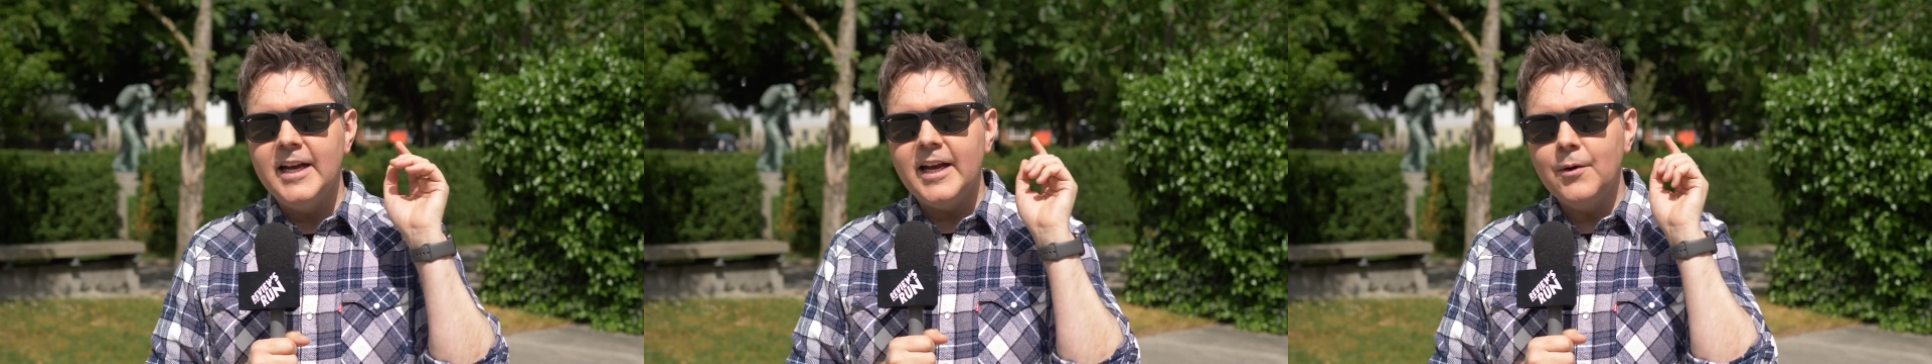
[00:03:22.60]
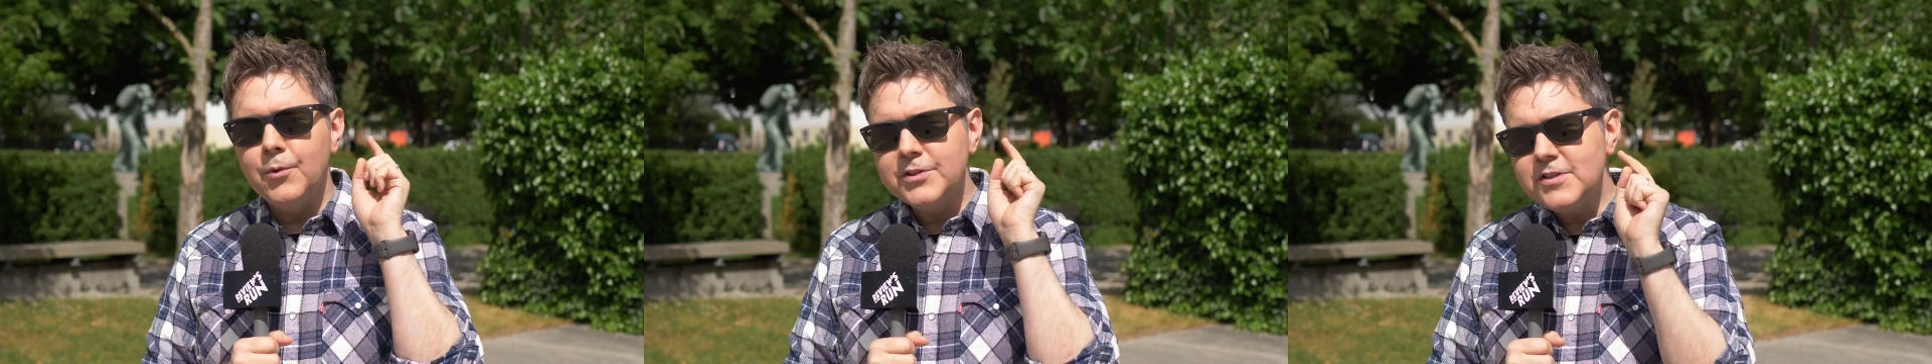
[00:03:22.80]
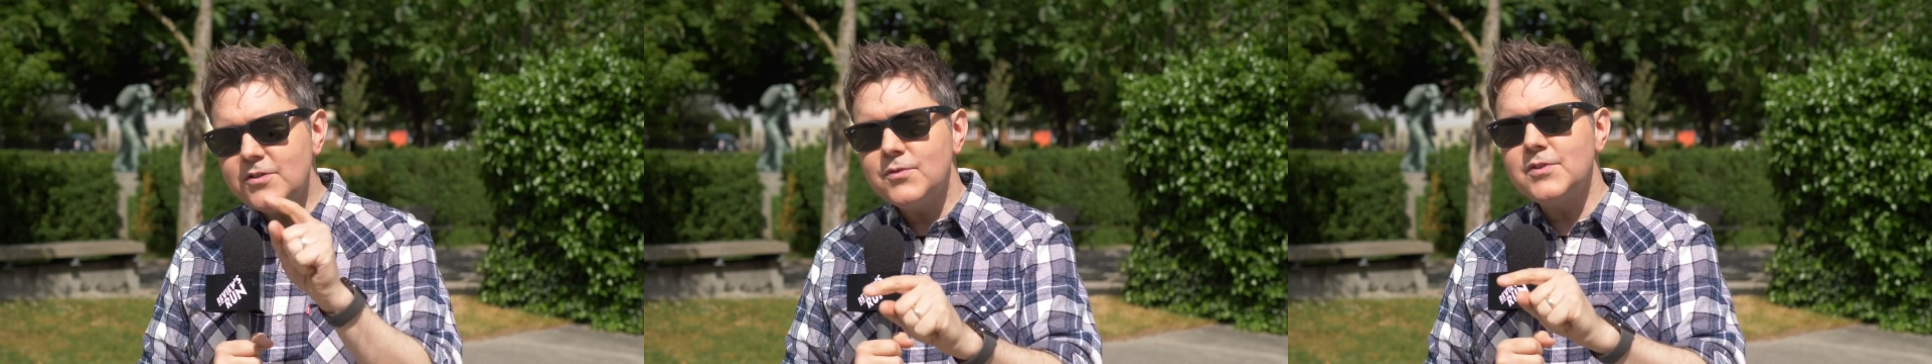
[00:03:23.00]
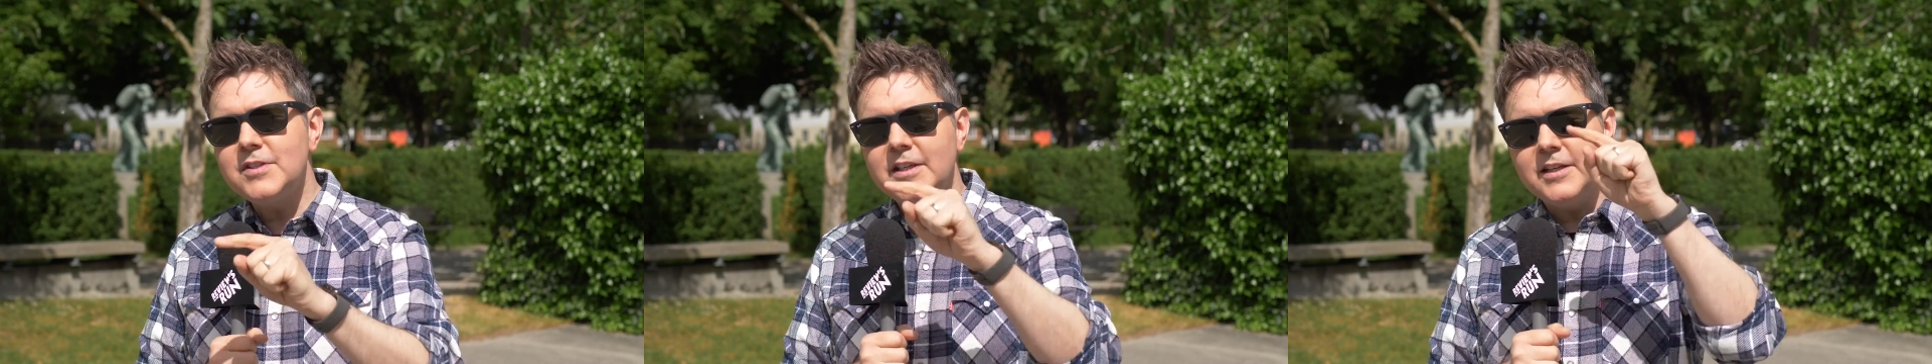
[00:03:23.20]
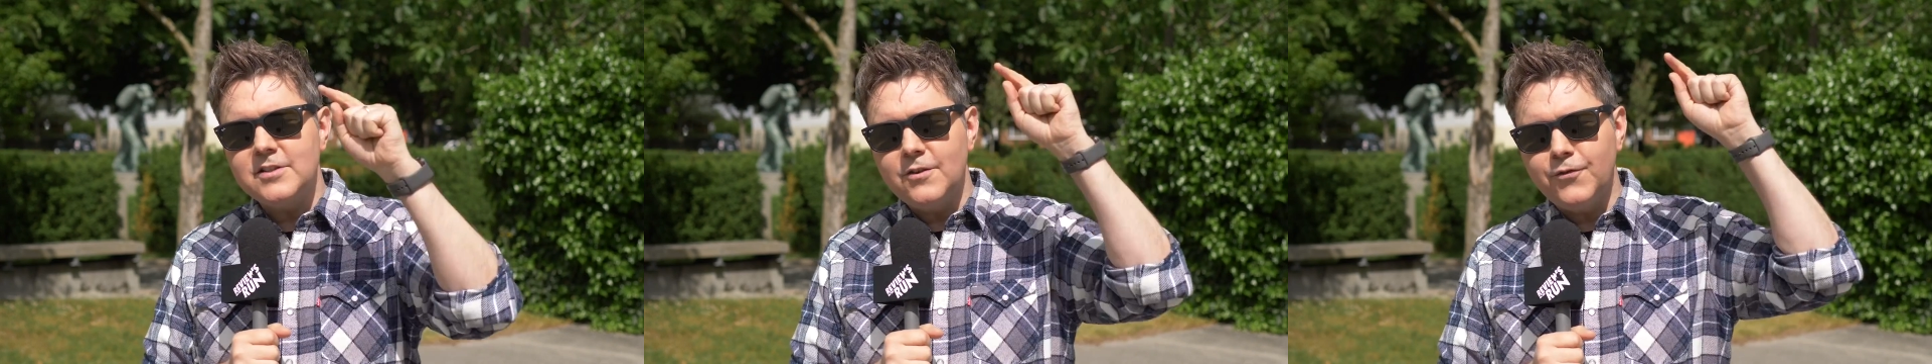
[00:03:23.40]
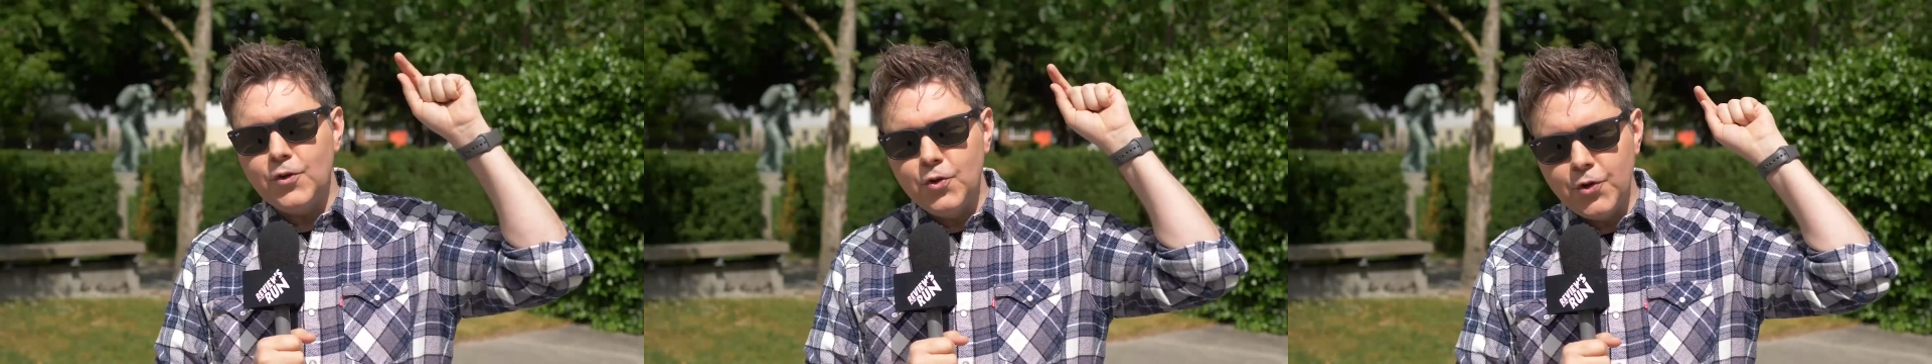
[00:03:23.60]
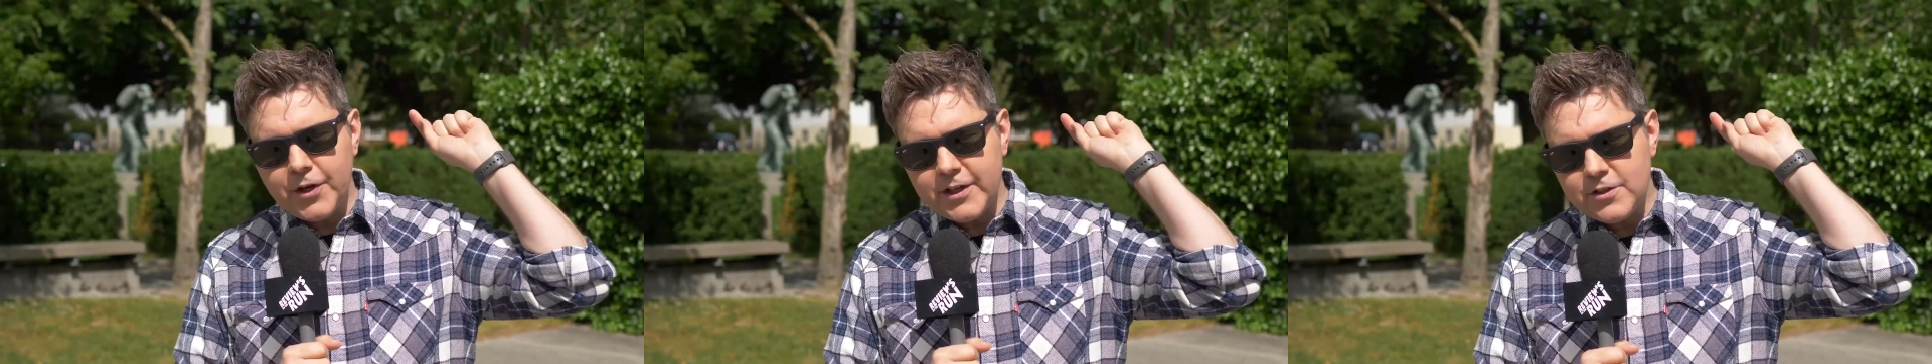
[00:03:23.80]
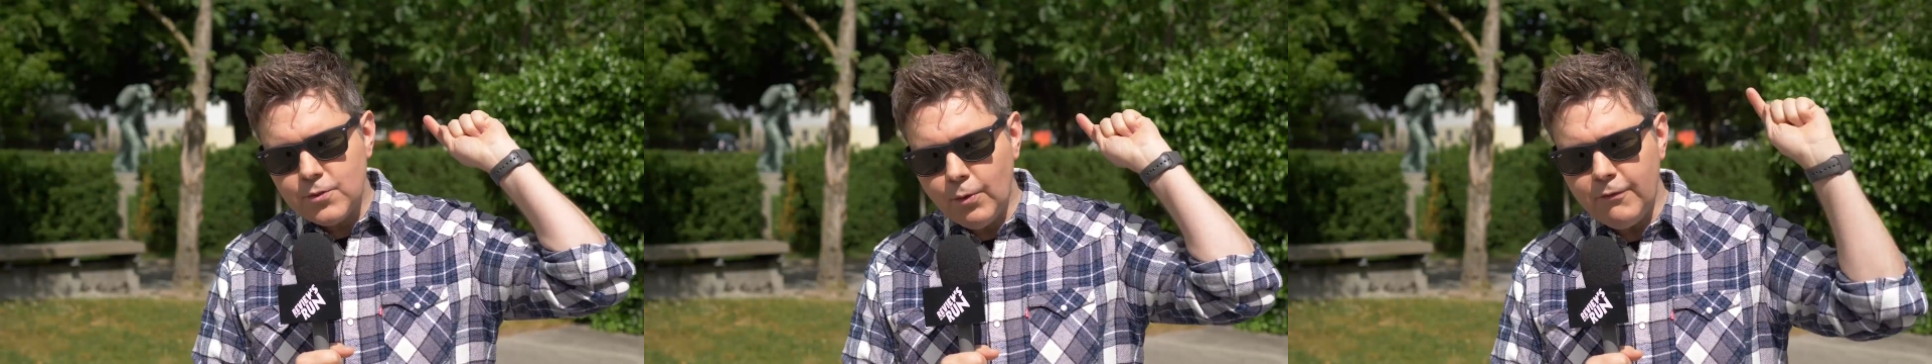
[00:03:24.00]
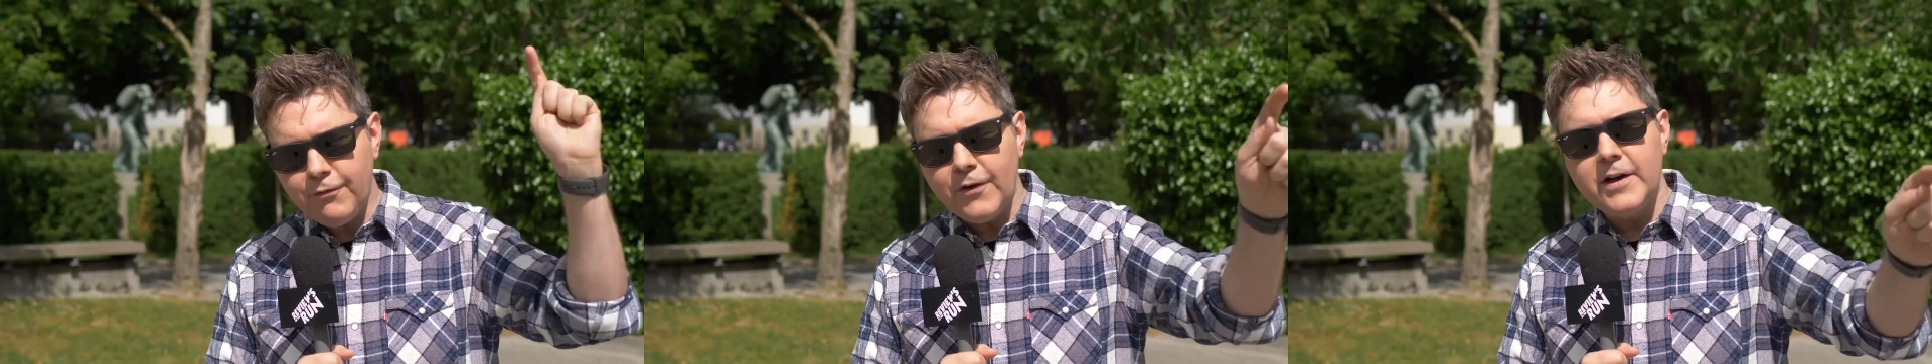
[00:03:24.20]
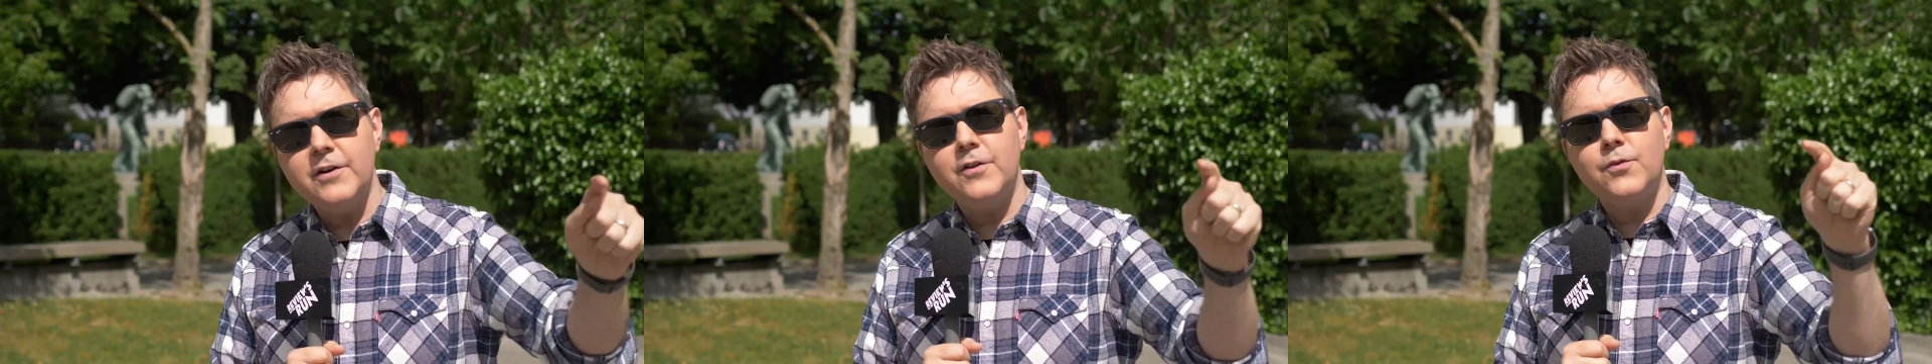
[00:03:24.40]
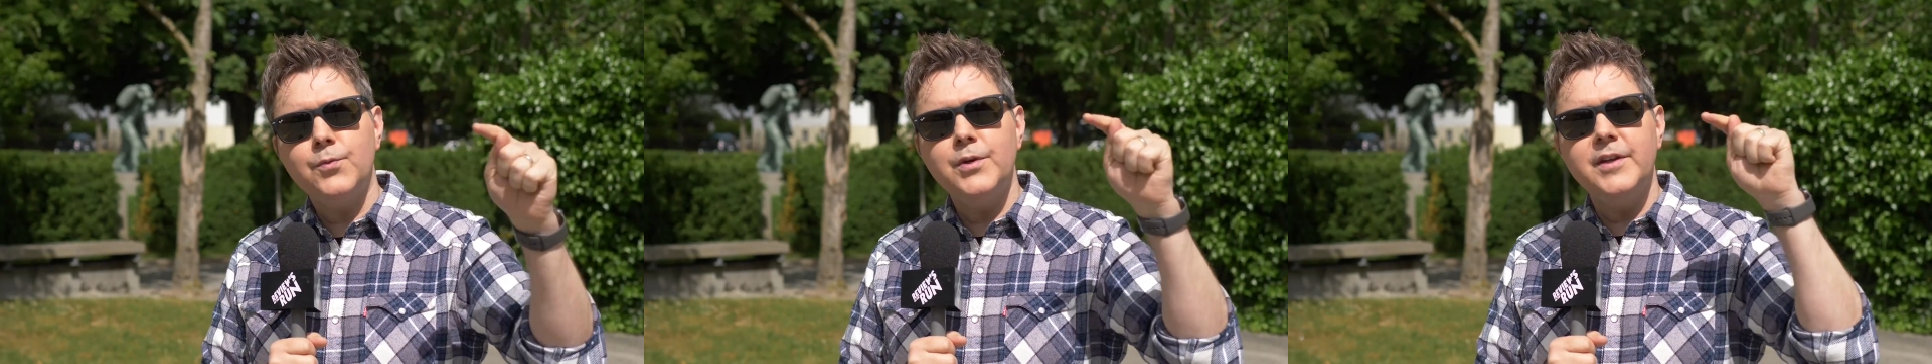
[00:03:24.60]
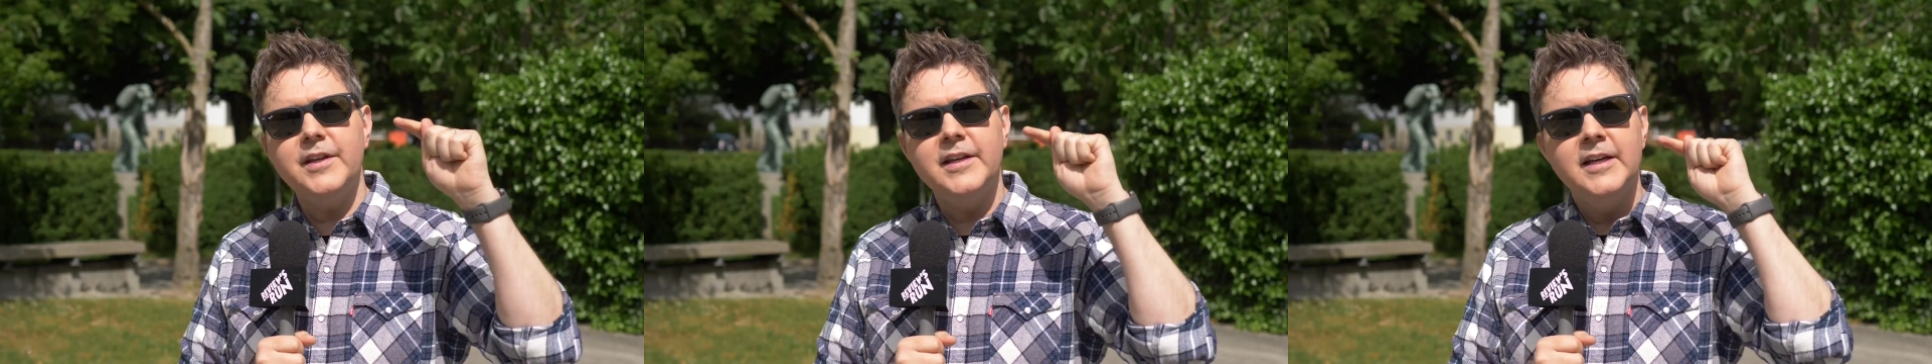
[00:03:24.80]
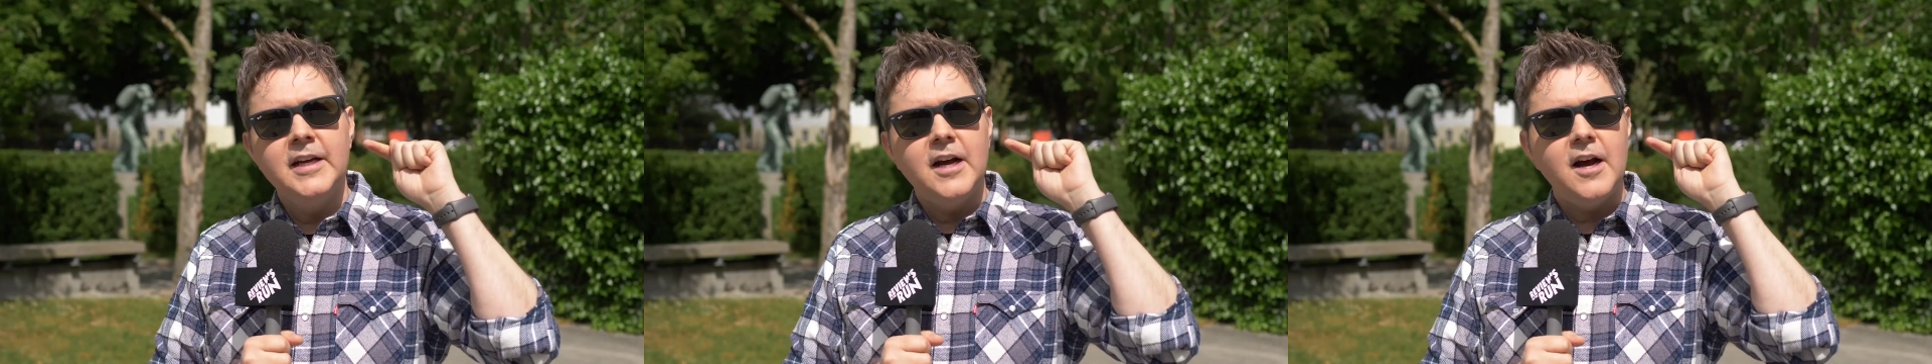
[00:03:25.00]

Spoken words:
And what's interesting is if you look at Street Fighter 3